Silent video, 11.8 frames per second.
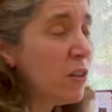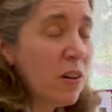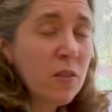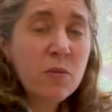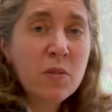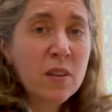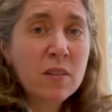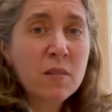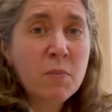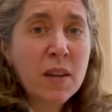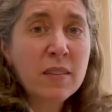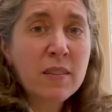gone through this
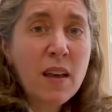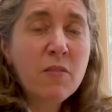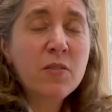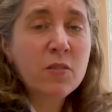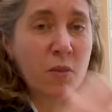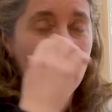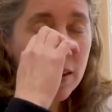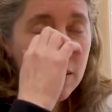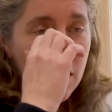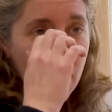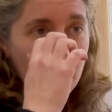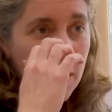myself. So I,
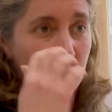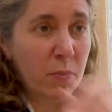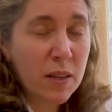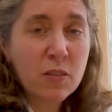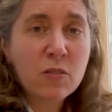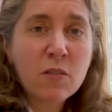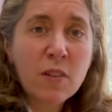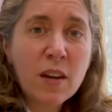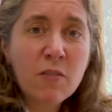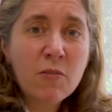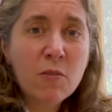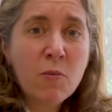I ran a big
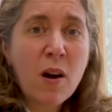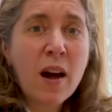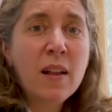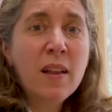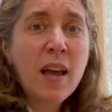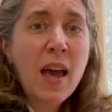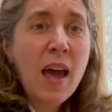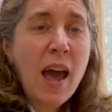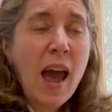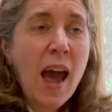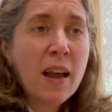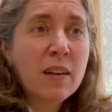survey for a while,
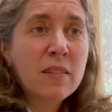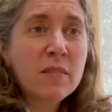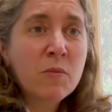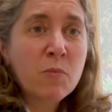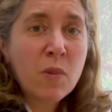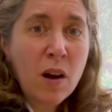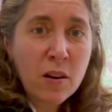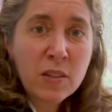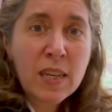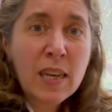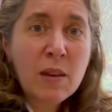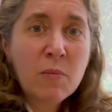and our
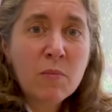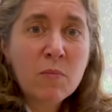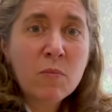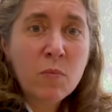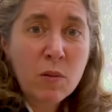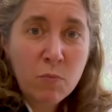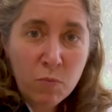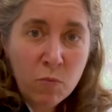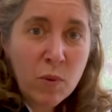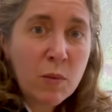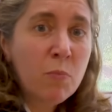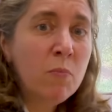team, we,
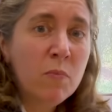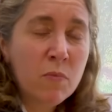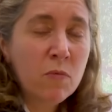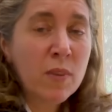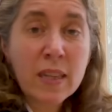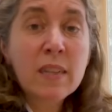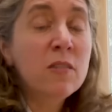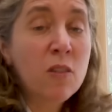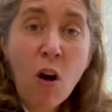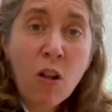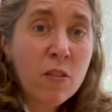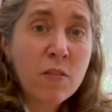we released
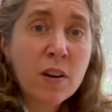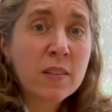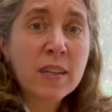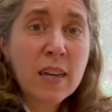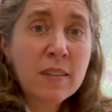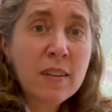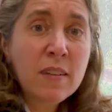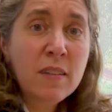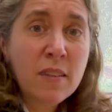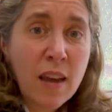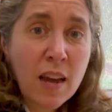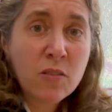all of our data
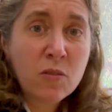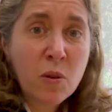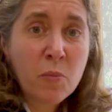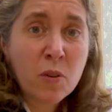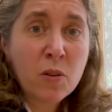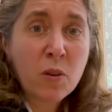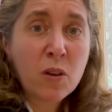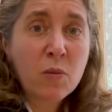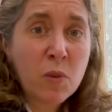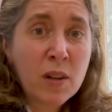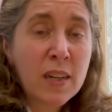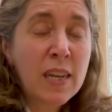to the astronomical
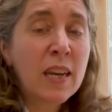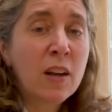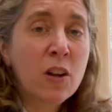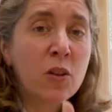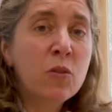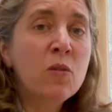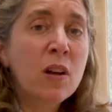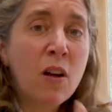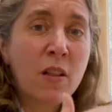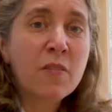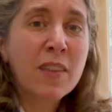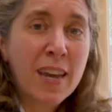community, including
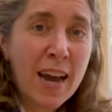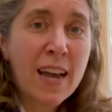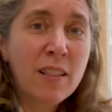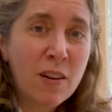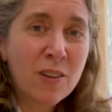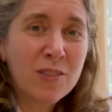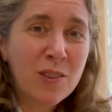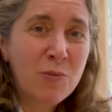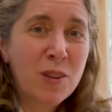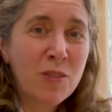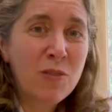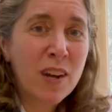all of the catalogs that
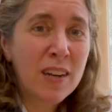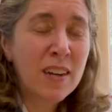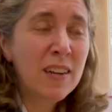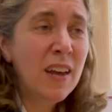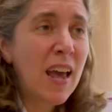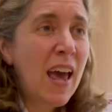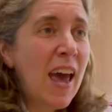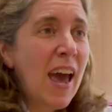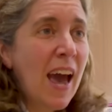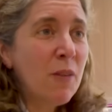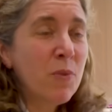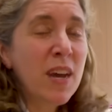we created.
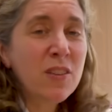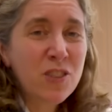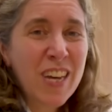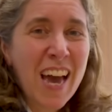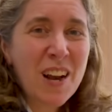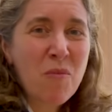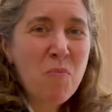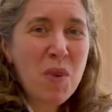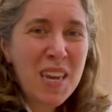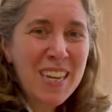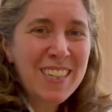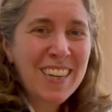And we actually had a
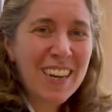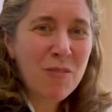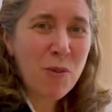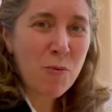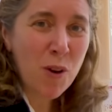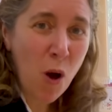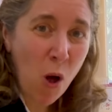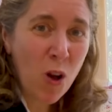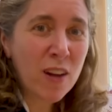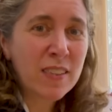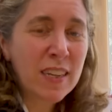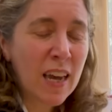meeting where we all
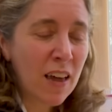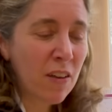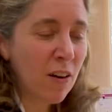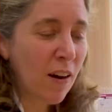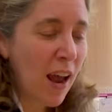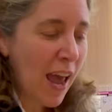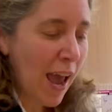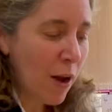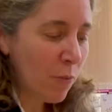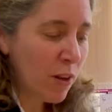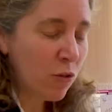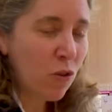got together
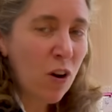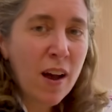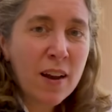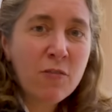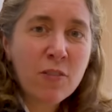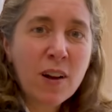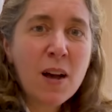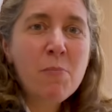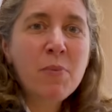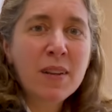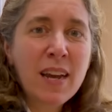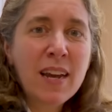and we tried for a
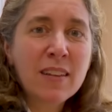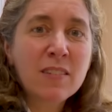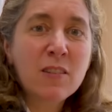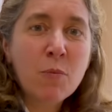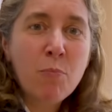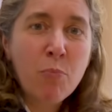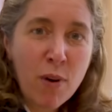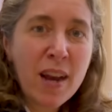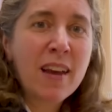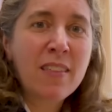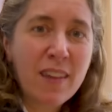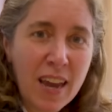couple of days to
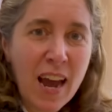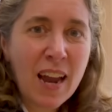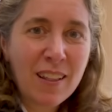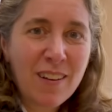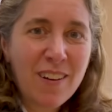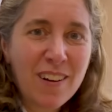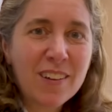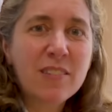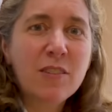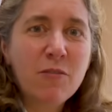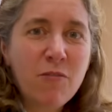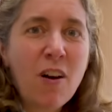break the catalog
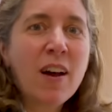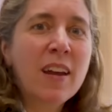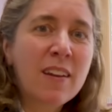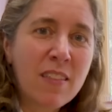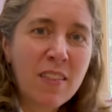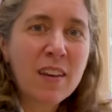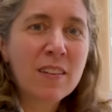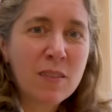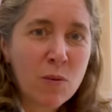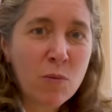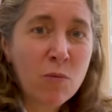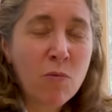to find things
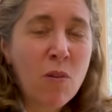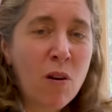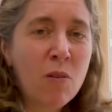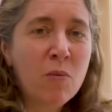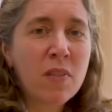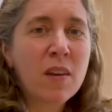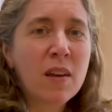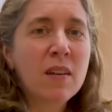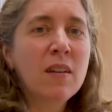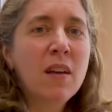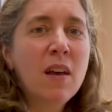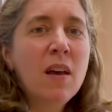that were wrong with
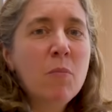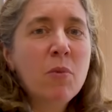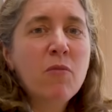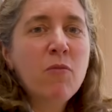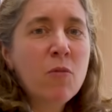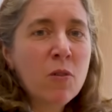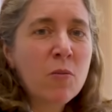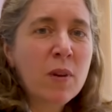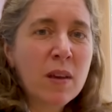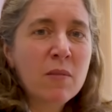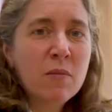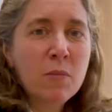it before
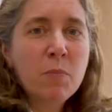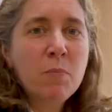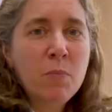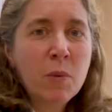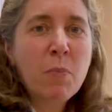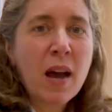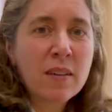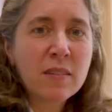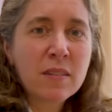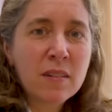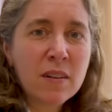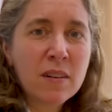we, we, we
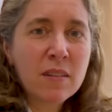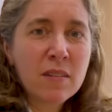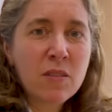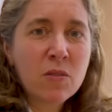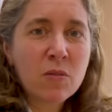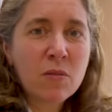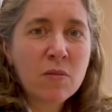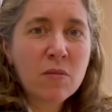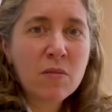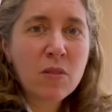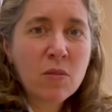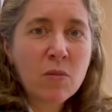passed it on to,
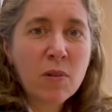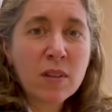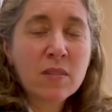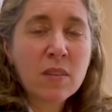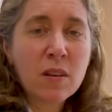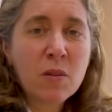to the rest of the